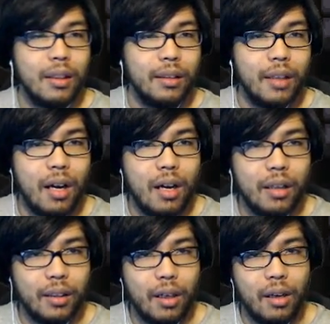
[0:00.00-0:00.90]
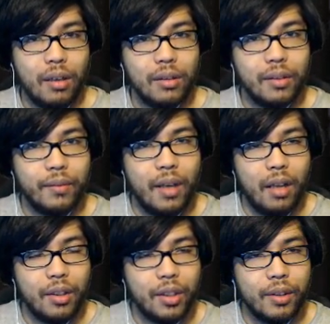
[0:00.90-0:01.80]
The Halls of Knowledge are